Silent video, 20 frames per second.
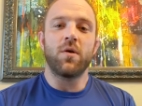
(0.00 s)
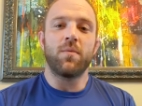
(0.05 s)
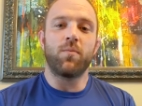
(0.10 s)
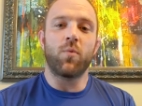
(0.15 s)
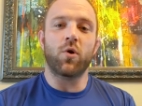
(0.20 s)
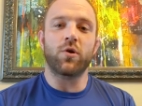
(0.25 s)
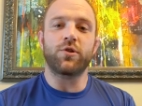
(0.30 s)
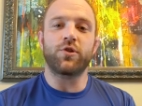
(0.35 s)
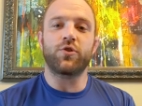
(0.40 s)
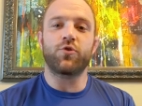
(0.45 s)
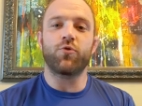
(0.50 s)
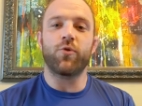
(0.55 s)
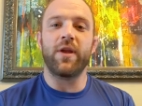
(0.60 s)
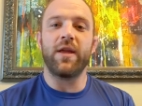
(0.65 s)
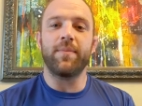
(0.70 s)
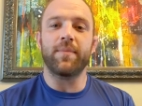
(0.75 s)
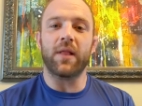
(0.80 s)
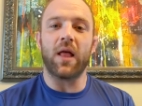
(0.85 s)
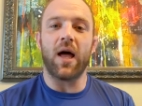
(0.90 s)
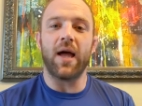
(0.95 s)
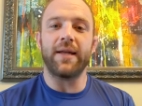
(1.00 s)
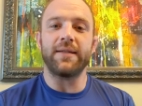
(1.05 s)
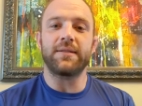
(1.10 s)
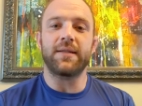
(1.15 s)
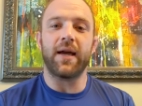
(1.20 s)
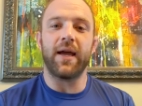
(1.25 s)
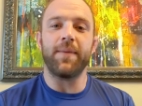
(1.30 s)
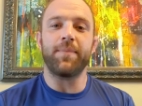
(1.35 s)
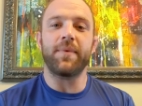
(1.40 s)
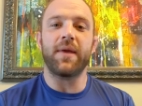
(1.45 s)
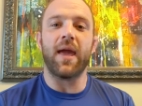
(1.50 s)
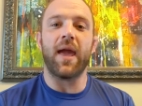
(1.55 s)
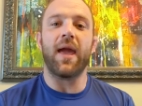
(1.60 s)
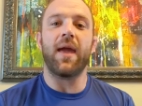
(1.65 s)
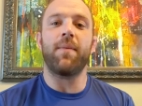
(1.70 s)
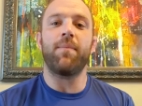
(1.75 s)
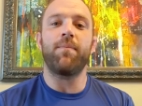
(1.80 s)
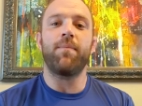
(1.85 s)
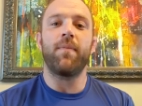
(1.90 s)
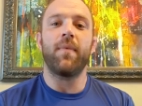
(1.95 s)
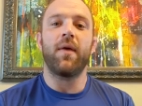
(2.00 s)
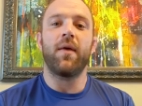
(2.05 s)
more streamlined type game